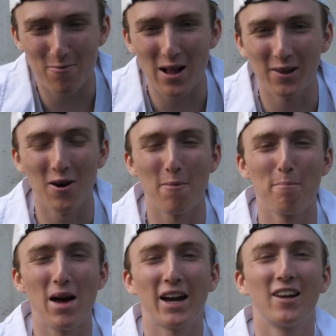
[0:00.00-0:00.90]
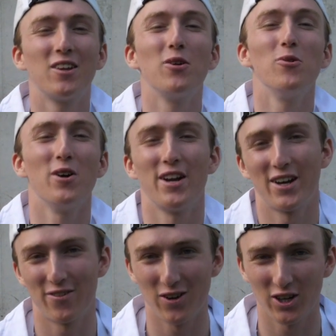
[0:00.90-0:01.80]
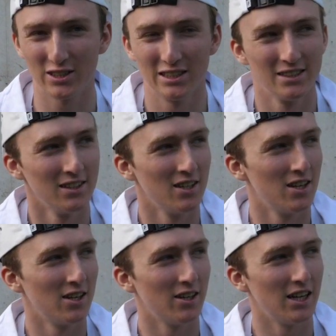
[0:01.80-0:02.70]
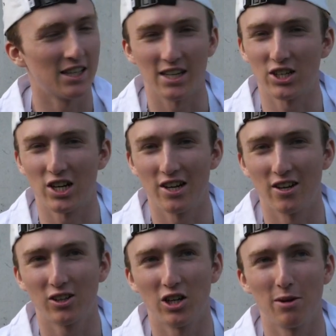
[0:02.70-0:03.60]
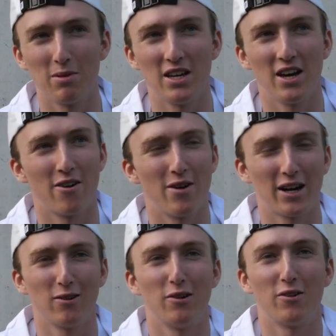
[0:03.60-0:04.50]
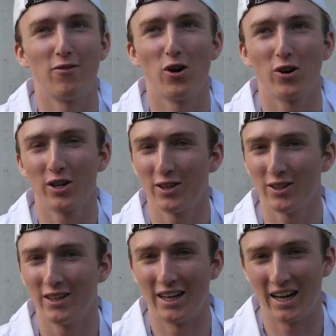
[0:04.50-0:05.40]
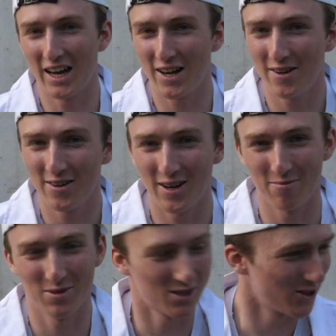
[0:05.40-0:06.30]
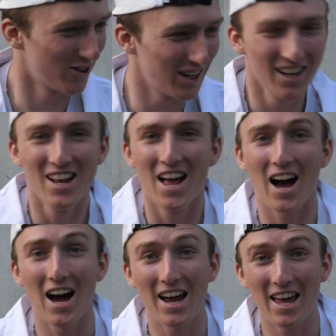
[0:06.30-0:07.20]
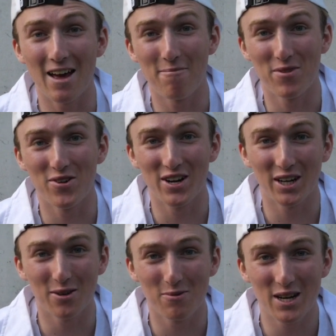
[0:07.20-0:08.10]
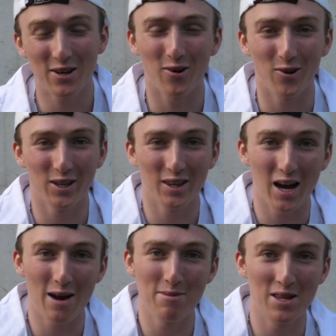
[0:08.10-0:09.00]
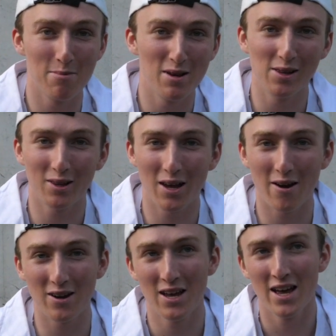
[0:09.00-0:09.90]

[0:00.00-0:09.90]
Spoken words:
Welcome back to another vlog. It's actually not gonna be a regular vlog again. I'm sorry. I am during the week all the time in the military.